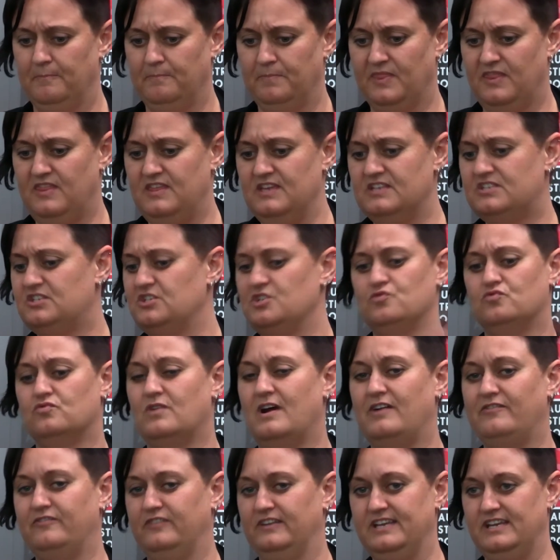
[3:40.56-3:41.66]
this is
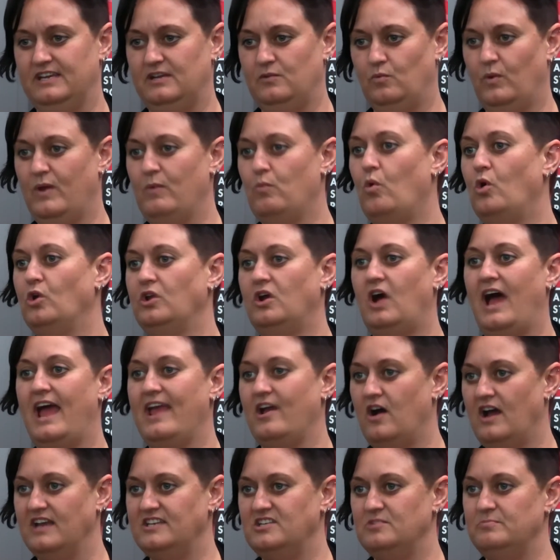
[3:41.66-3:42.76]
roughly, we want
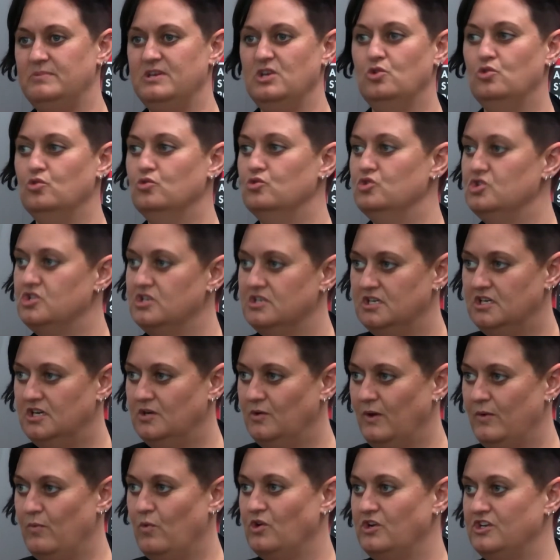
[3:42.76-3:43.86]
AI to be good.
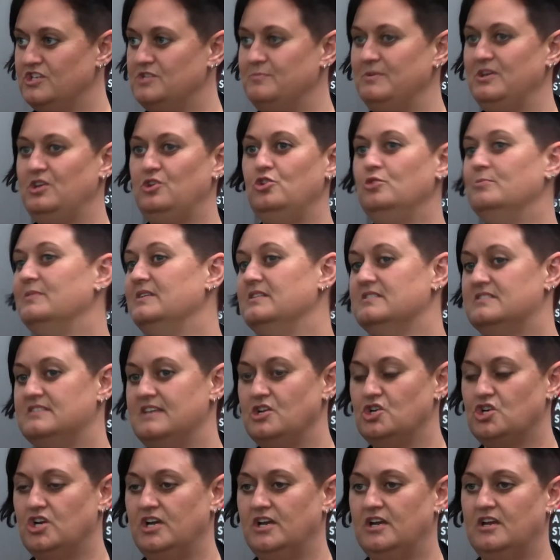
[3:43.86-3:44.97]
We want it to be
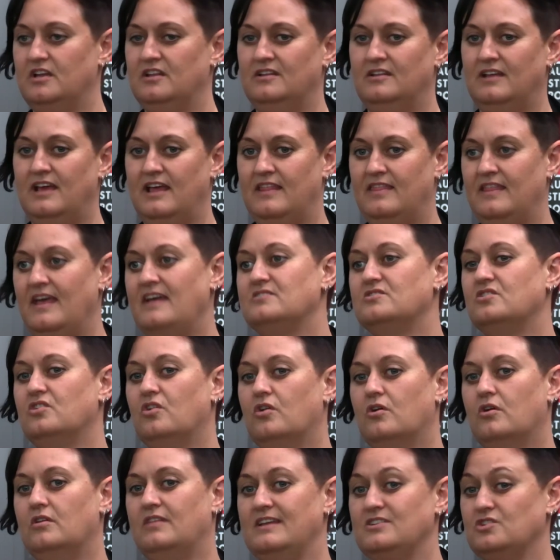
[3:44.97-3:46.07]
human-centric, and
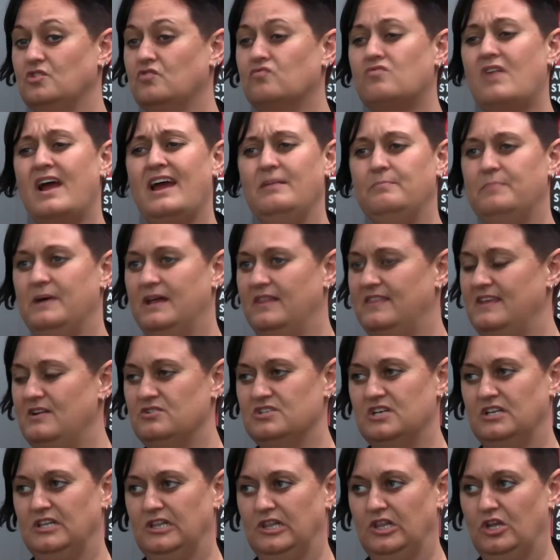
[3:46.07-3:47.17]
that's great, but there
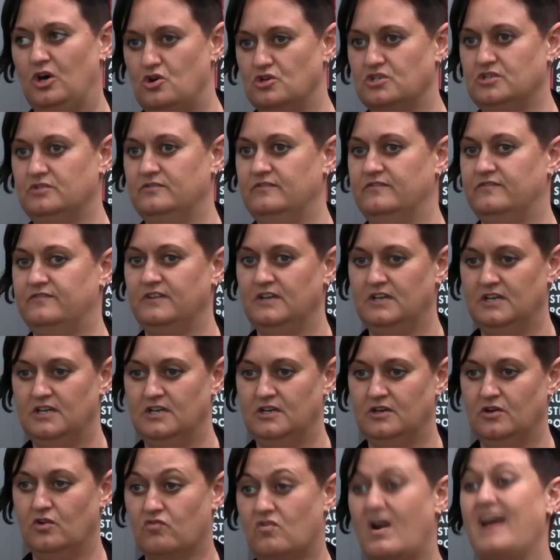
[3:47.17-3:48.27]
is a lot of
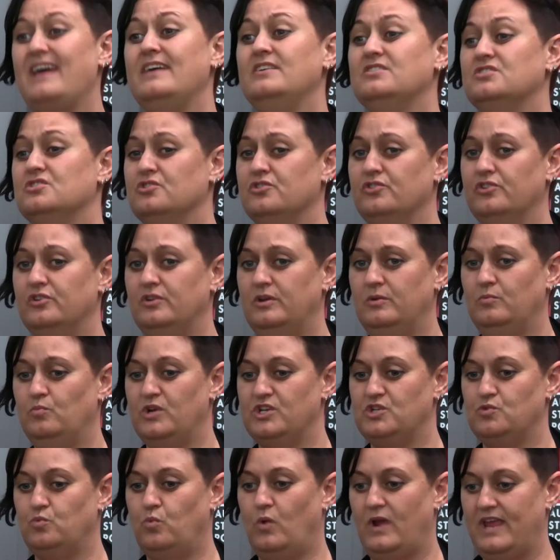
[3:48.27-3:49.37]
grey zone in
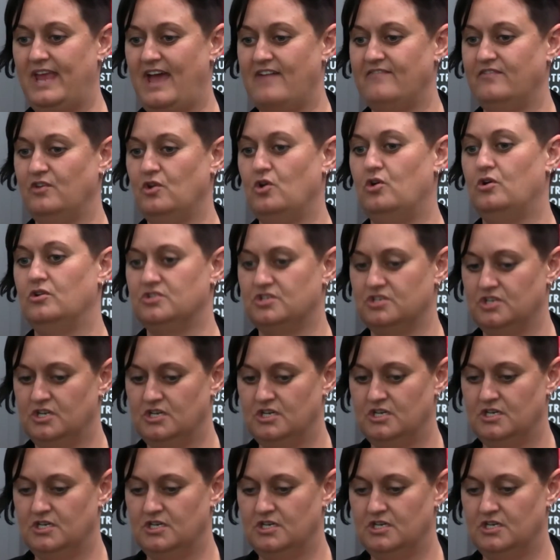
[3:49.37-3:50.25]
which we have not